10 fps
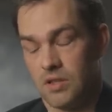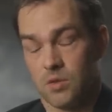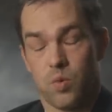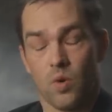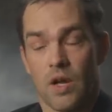
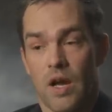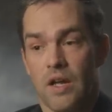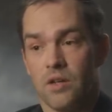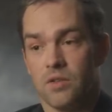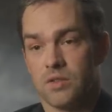support
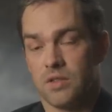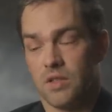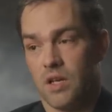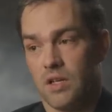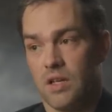Gallegos
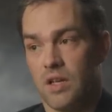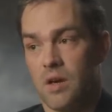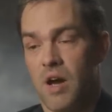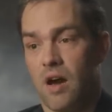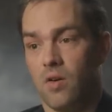and getting
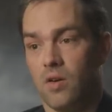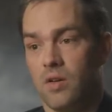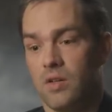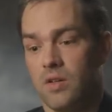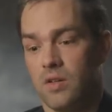them out,
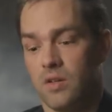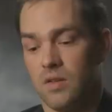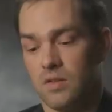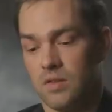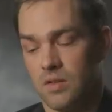
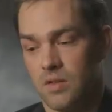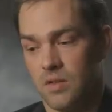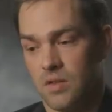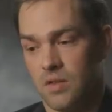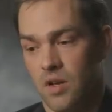
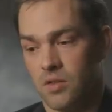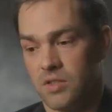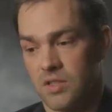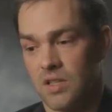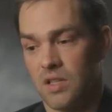you know,
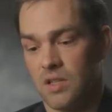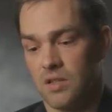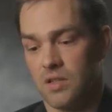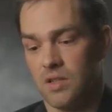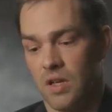just to get
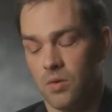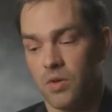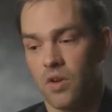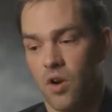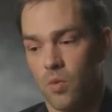hit
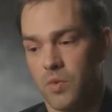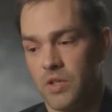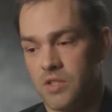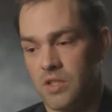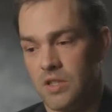with an
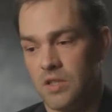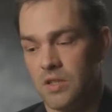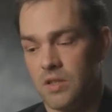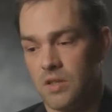RPG,